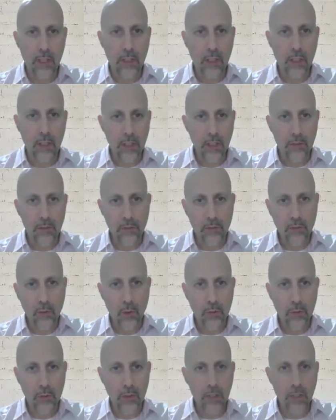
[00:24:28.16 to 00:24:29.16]
They even
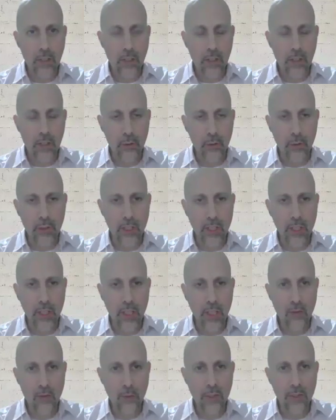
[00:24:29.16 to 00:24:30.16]
formed a unity
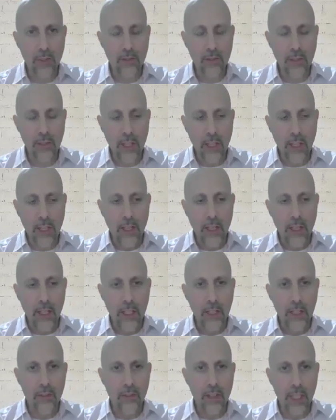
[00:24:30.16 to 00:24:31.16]
government. And
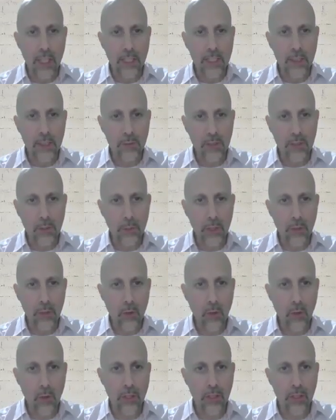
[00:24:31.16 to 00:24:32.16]
even that seems to be
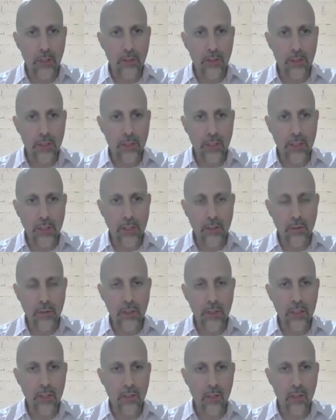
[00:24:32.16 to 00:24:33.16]
eroding. You're seeing
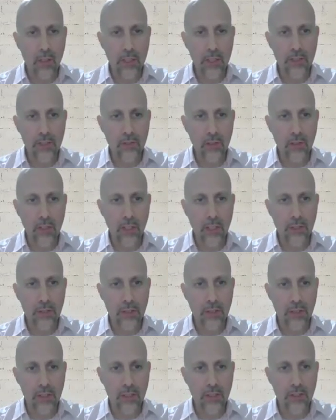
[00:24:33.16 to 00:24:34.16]
increasing calls for
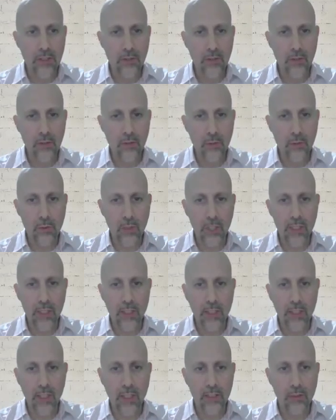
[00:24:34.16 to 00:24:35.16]
elections. Can you relate
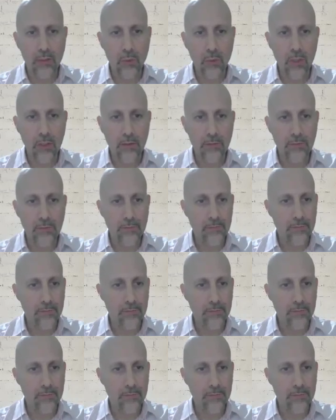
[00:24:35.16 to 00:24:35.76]
to that as well?